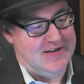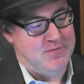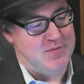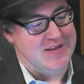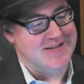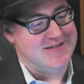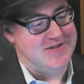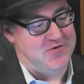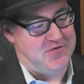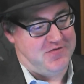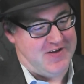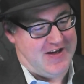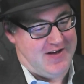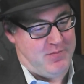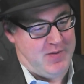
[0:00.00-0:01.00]
But they're still
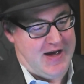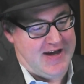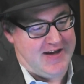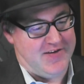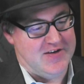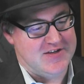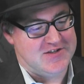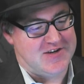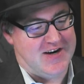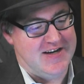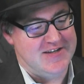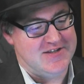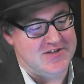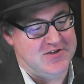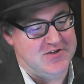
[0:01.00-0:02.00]
far back.
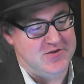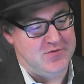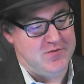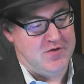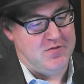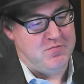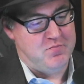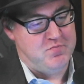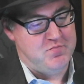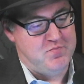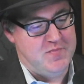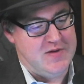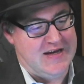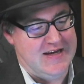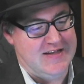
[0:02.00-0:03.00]
Australia 2
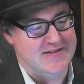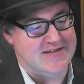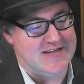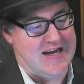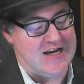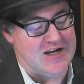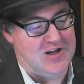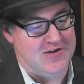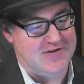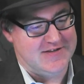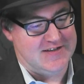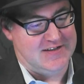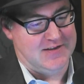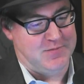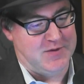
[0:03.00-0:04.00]
begins to get close
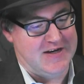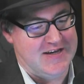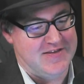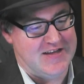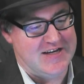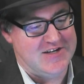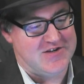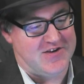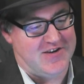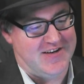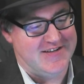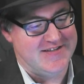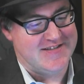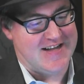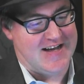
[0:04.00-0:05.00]
to Liberty and they try
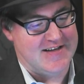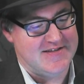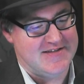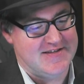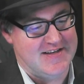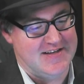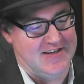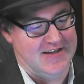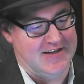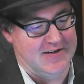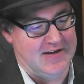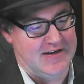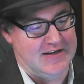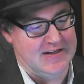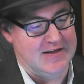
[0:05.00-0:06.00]
to start stealing
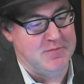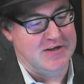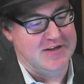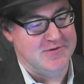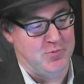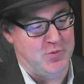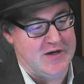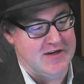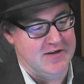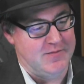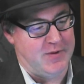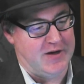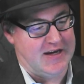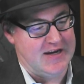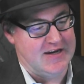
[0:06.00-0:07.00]
Liberty's wind
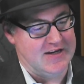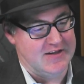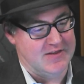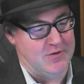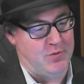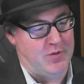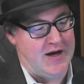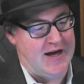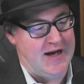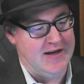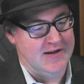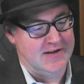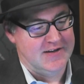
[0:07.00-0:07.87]
by getting in the way